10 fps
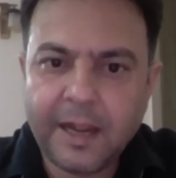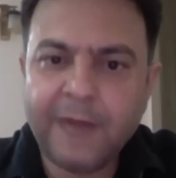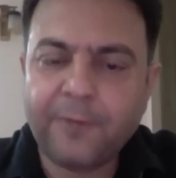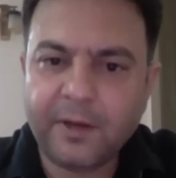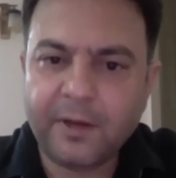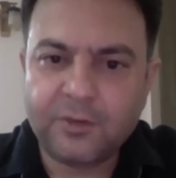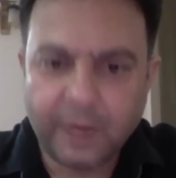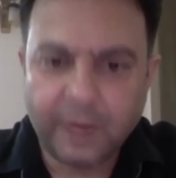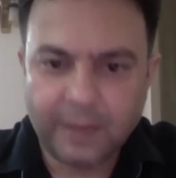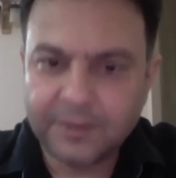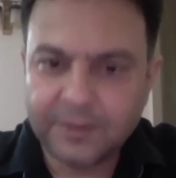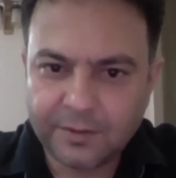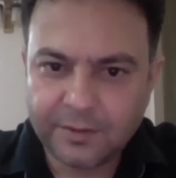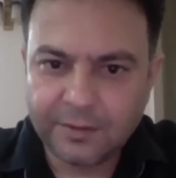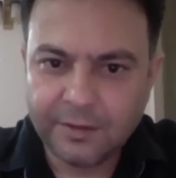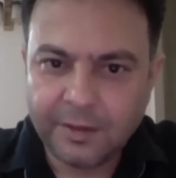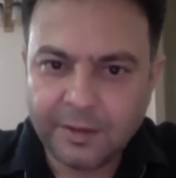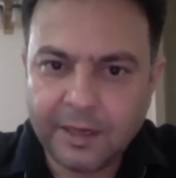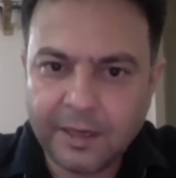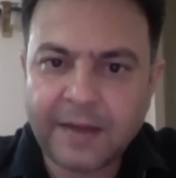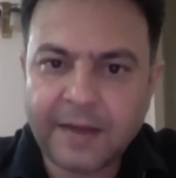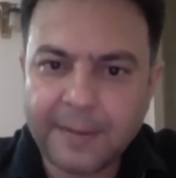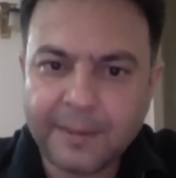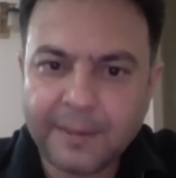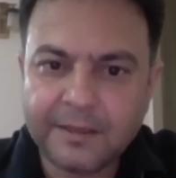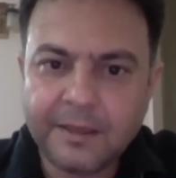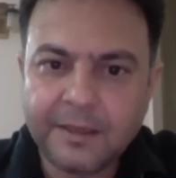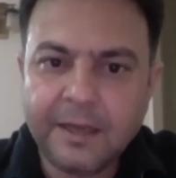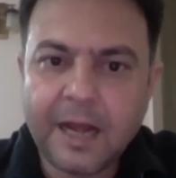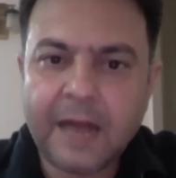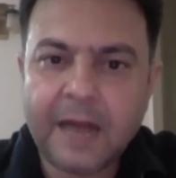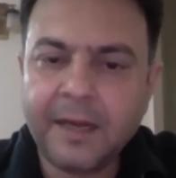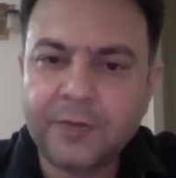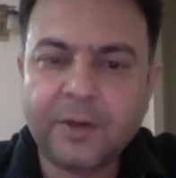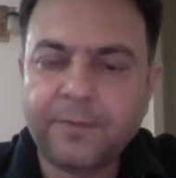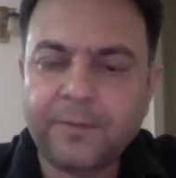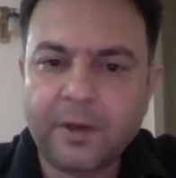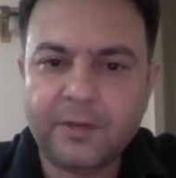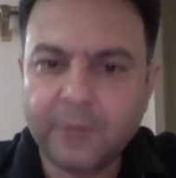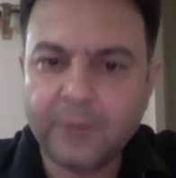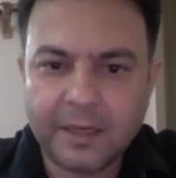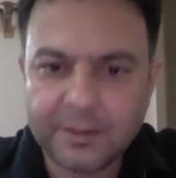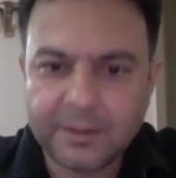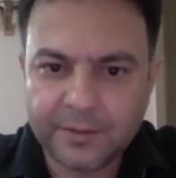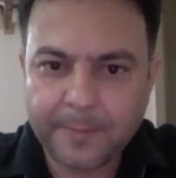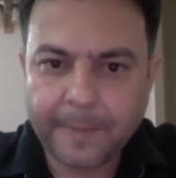and forest dwellers. And tribals are natural forest dwellers.